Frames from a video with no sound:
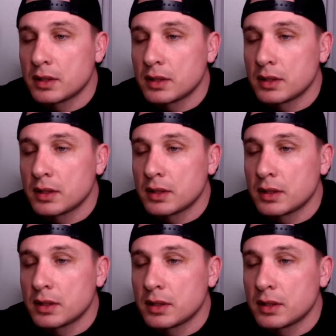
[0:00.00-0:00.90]
Yeah,
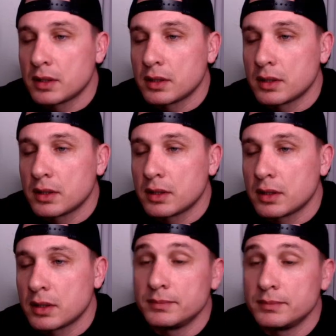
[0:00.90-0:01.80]
no.
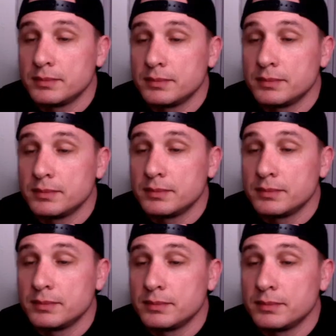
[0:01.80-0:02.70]
Um,
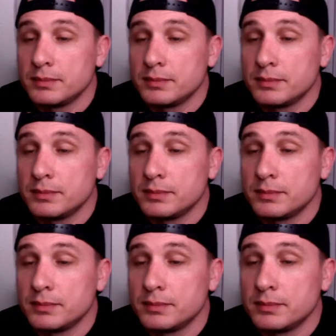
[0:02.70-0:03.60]
I maybe
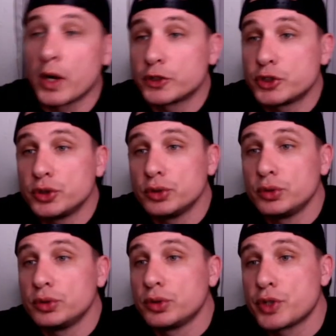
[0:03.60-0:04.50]
remember one or
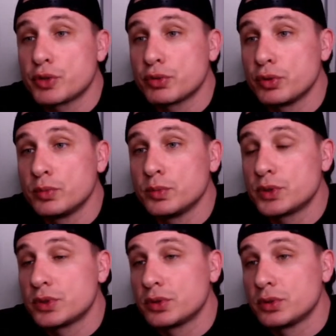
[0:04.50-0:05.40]
two
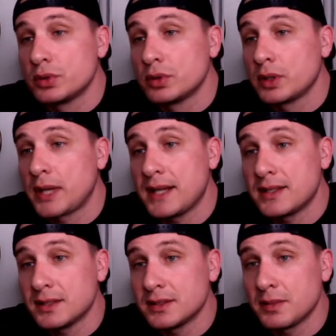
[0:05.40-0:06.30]
shrooms
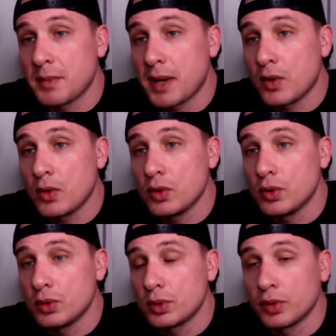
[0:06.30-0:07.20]
cases in my
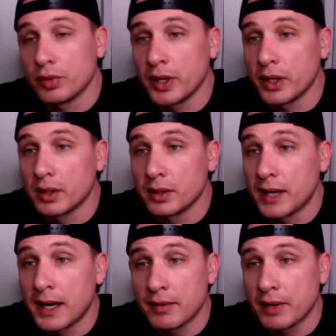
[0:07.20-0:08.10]
whole career, and
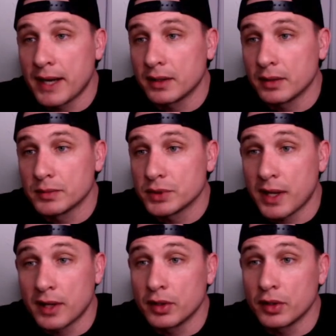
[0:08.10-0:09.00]
I never handled them, so
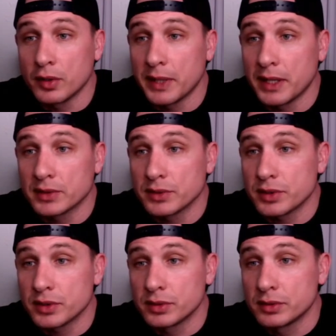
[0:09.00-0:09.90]
I don't know, to be honest with you.